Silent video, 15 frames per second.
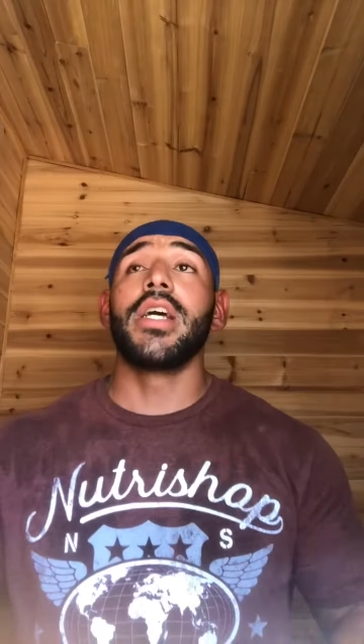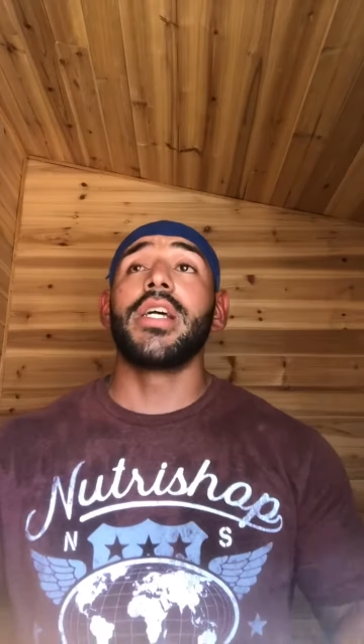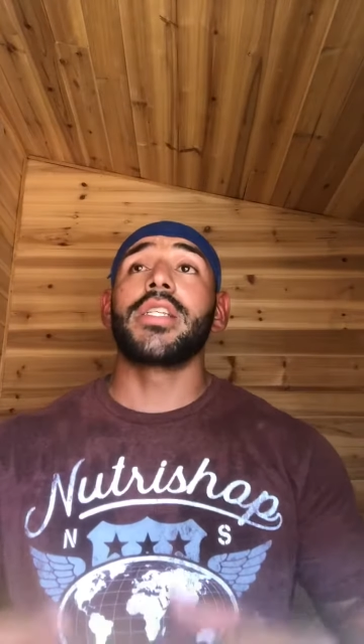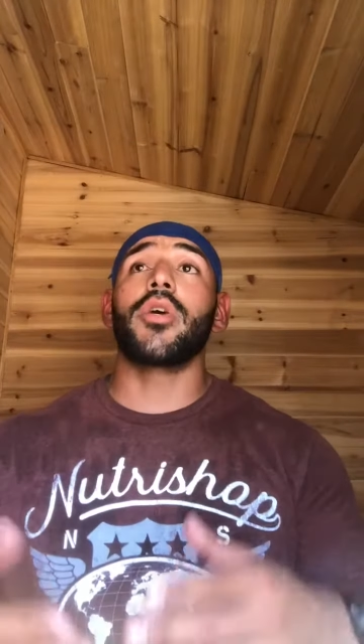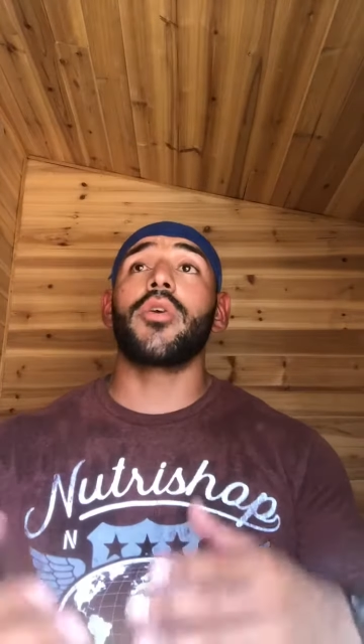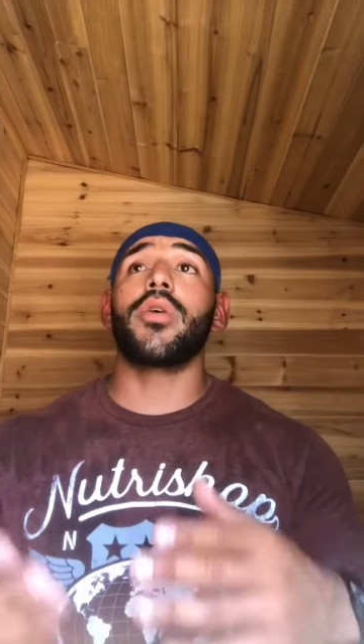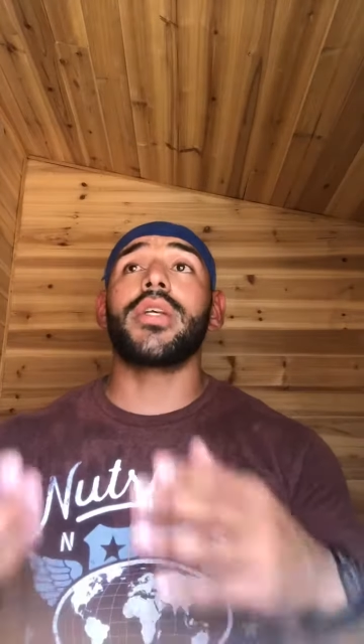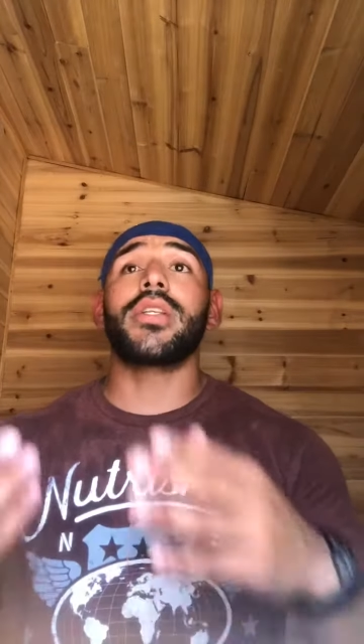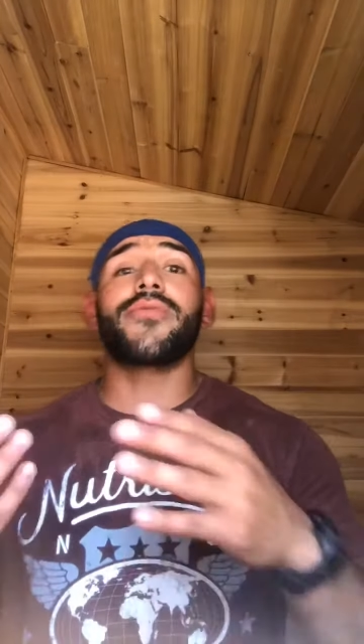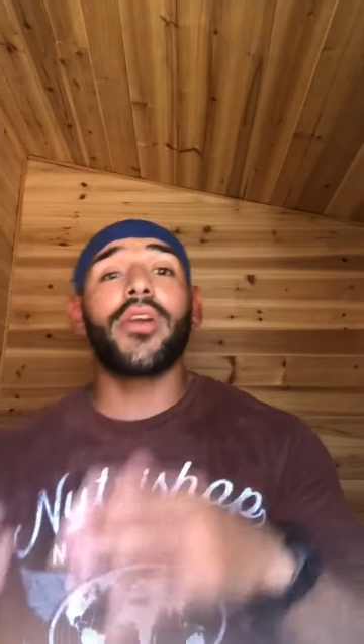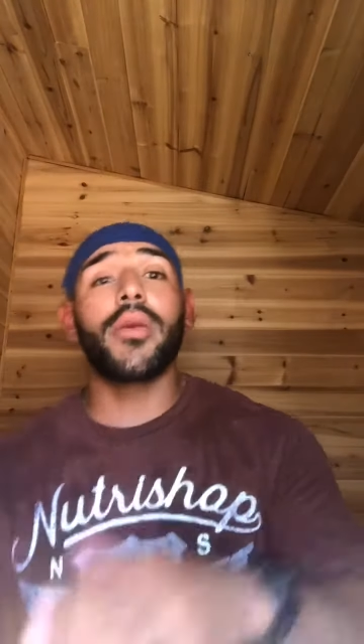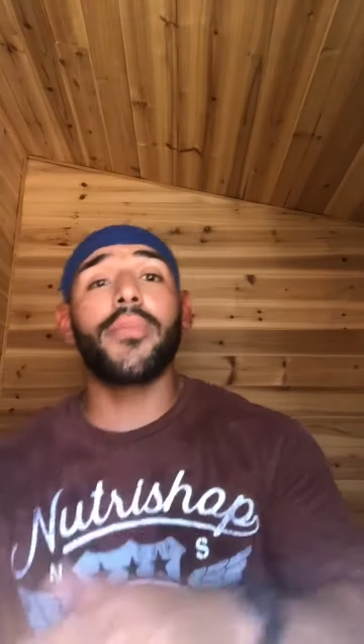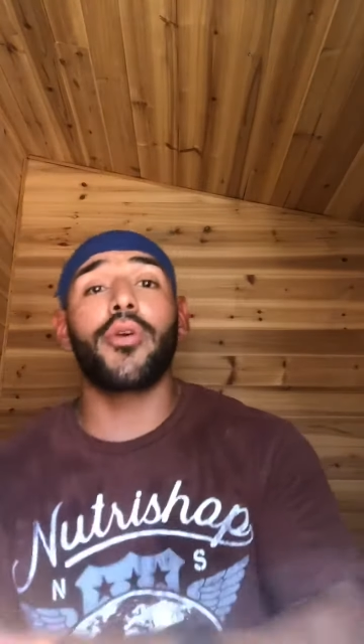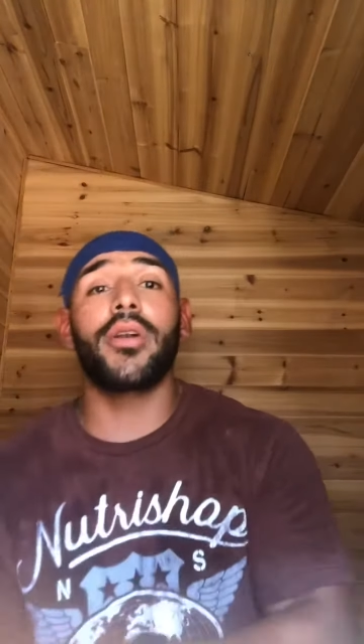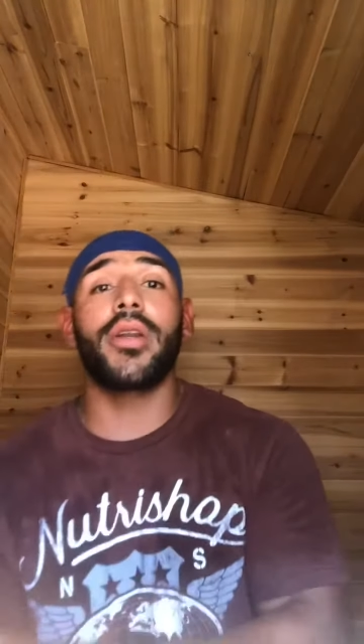So it's
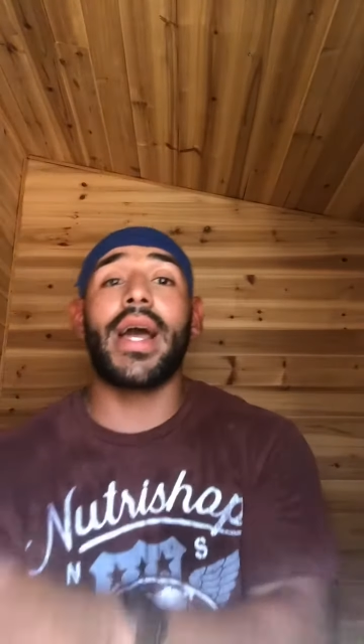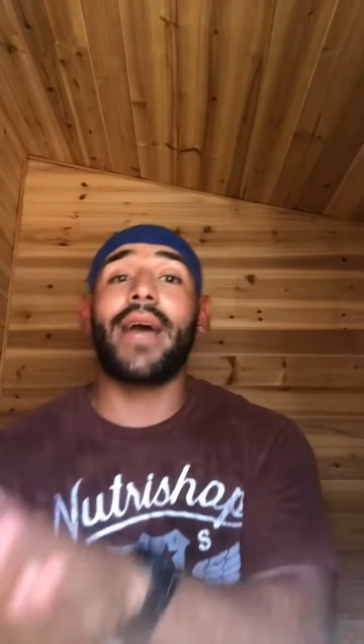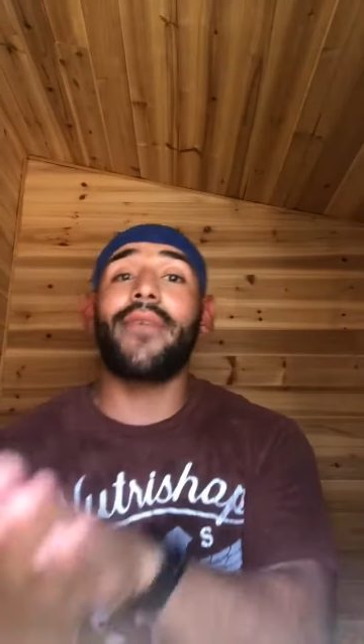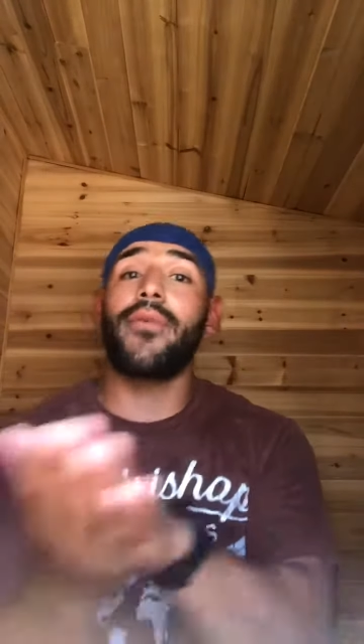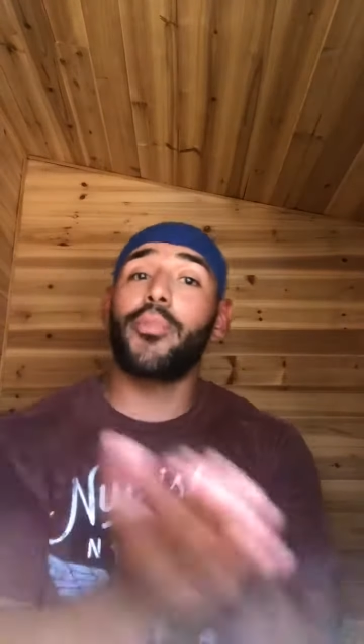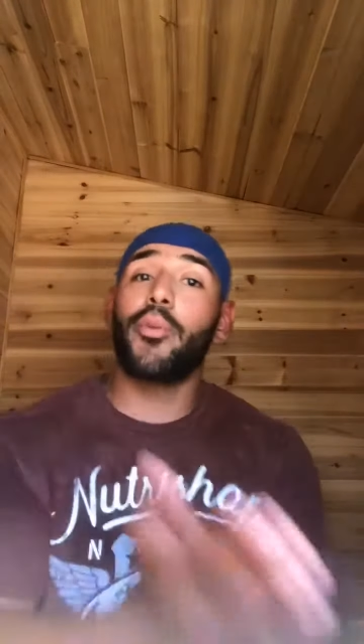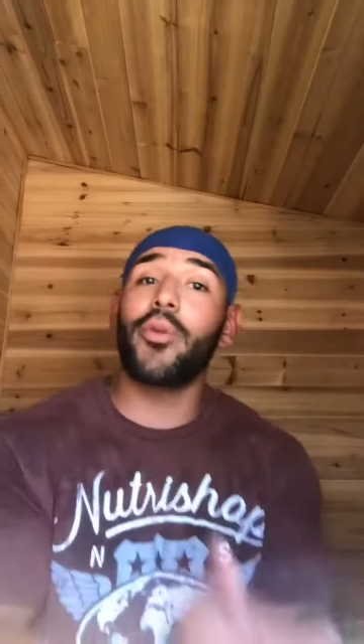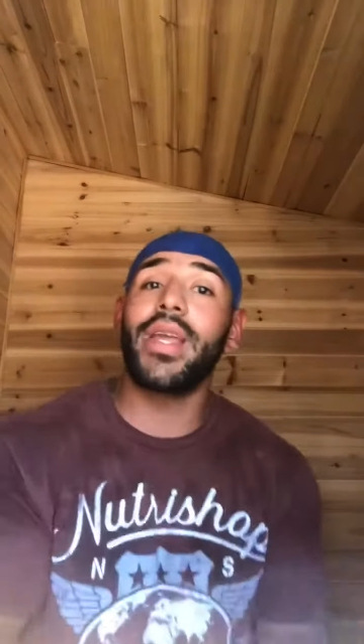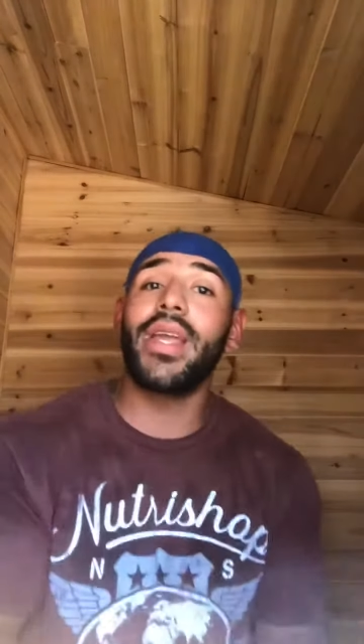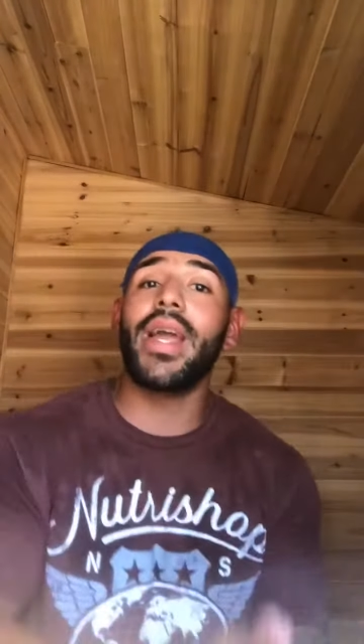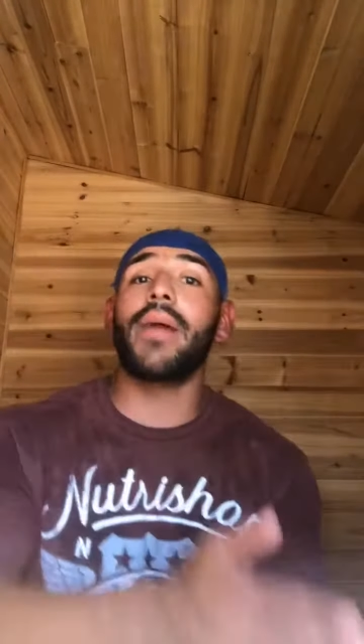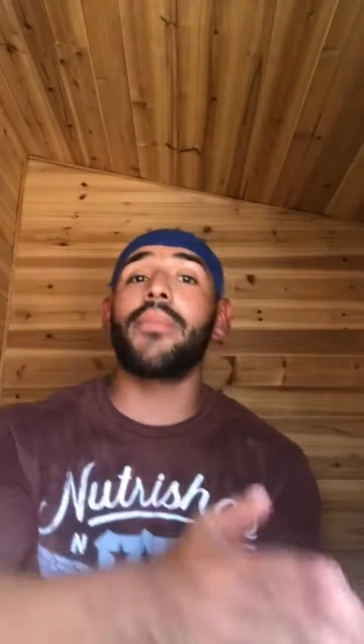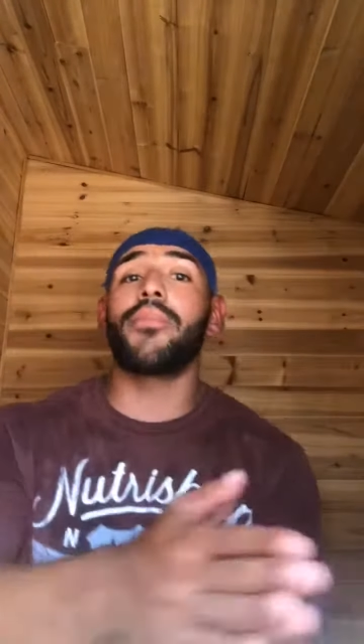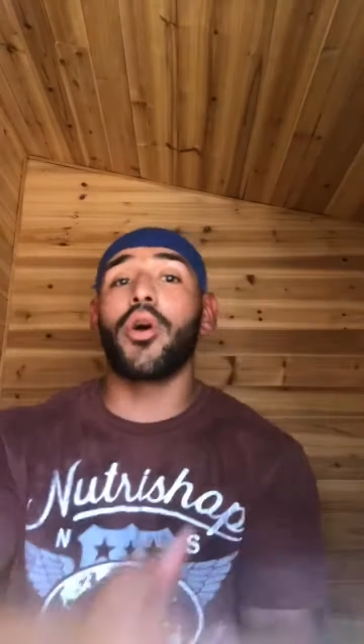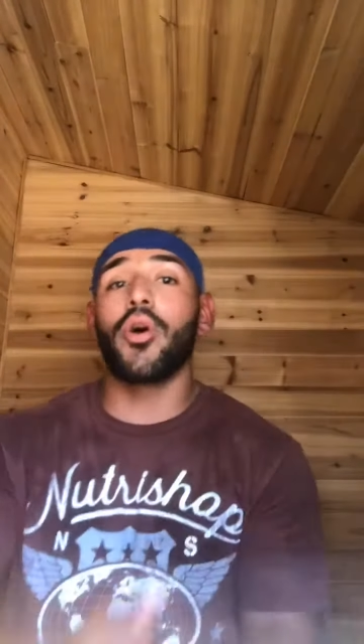very important to have it pre
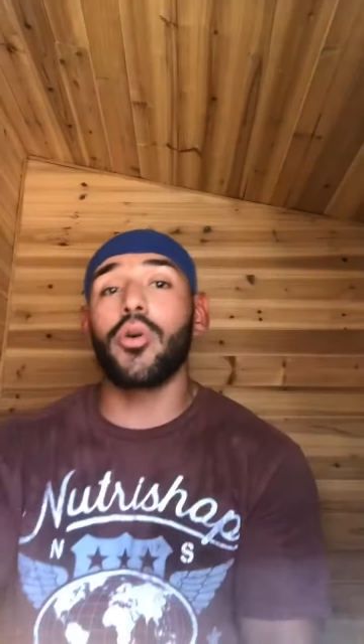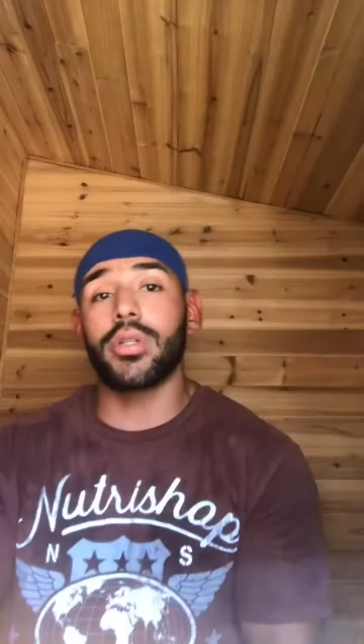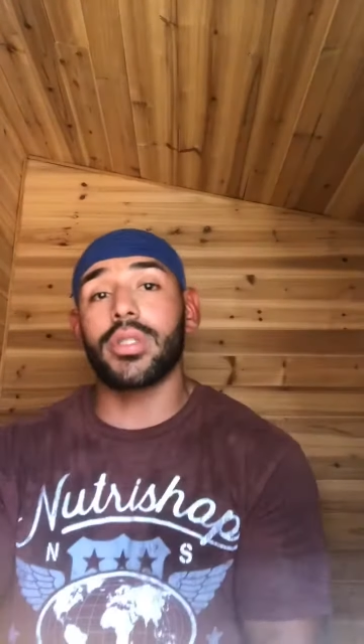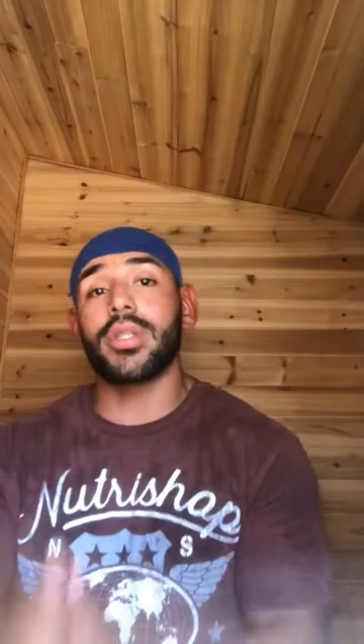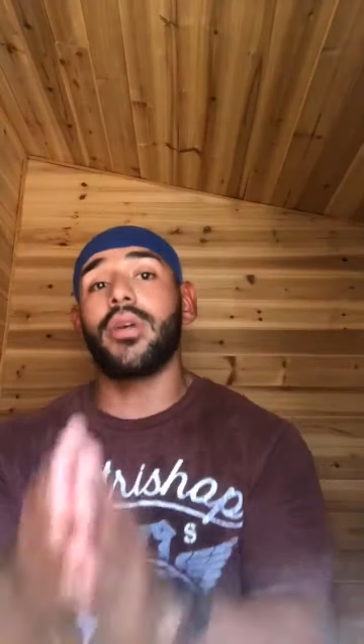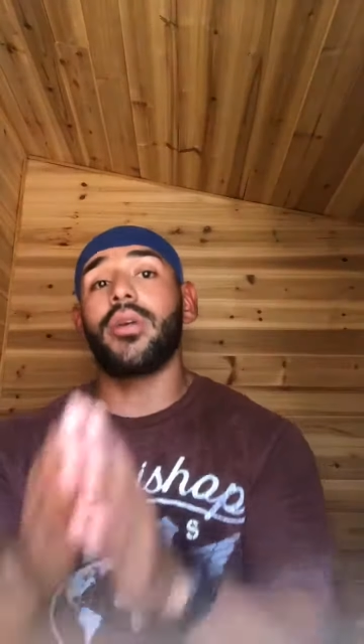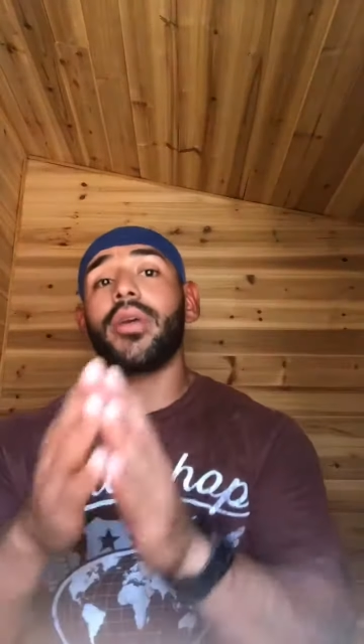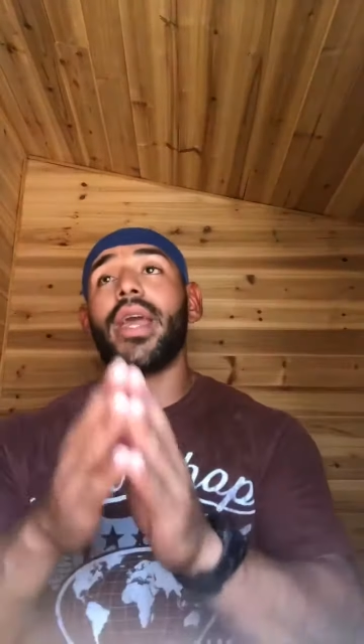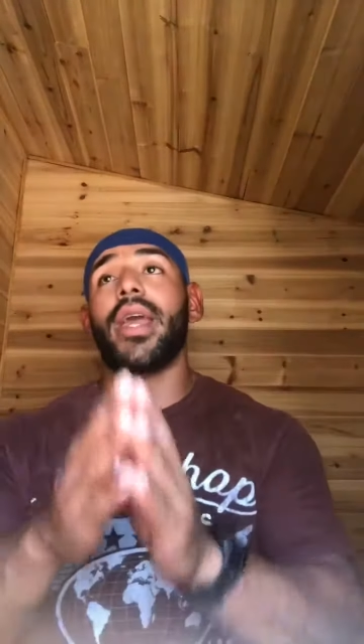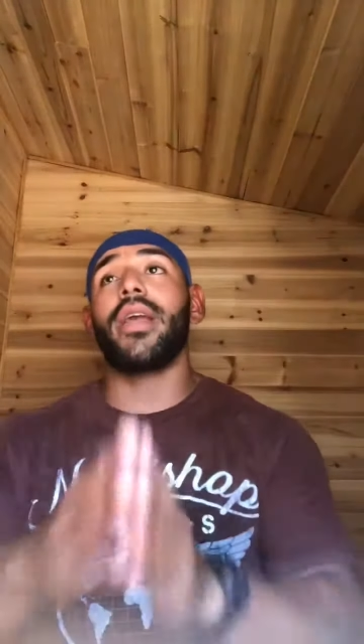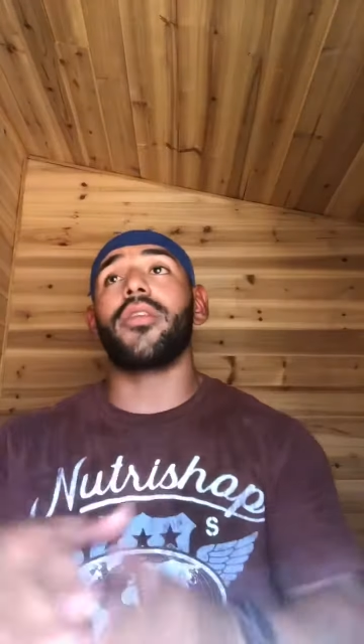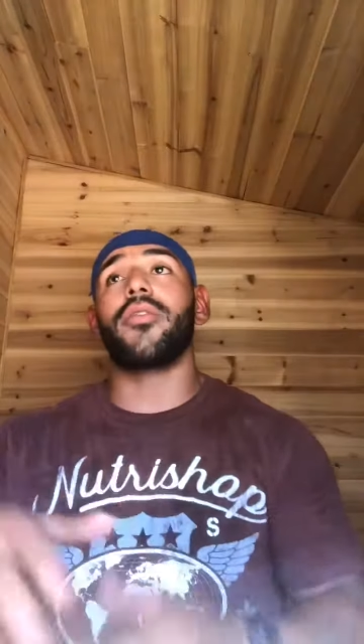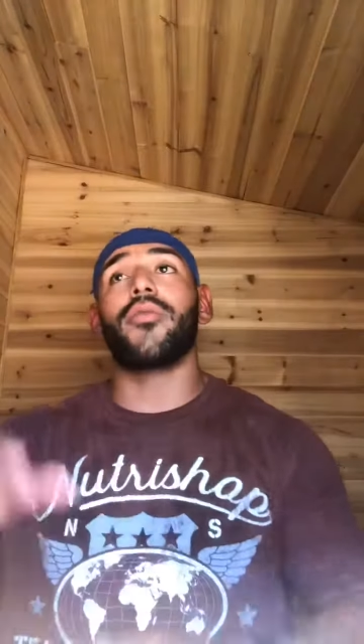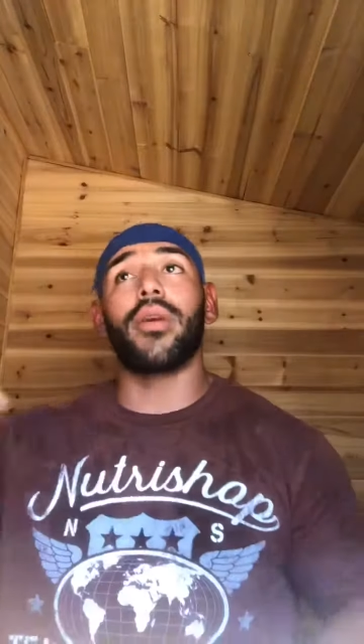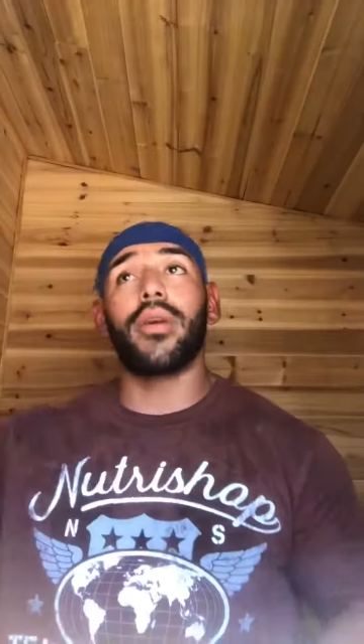and post, okay?